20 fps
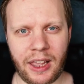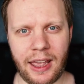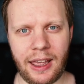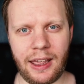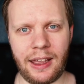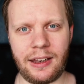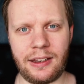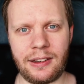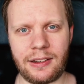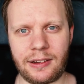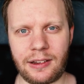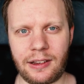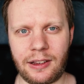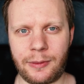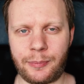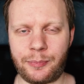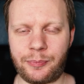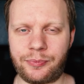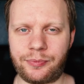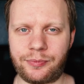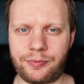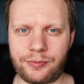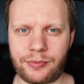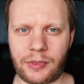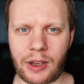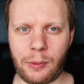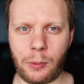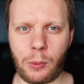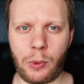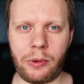And um,
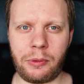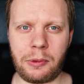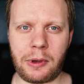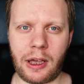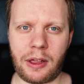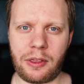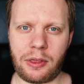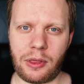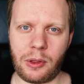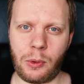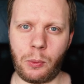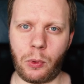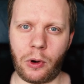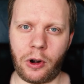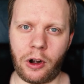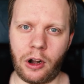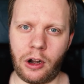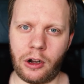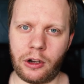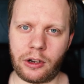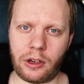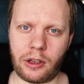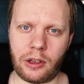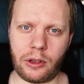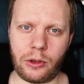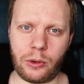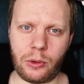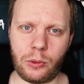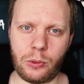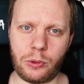we've got the word
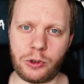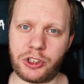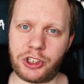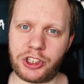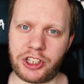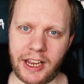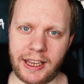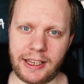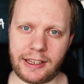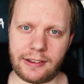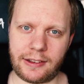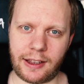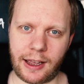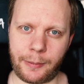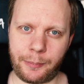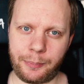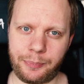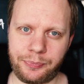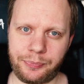ursäkta,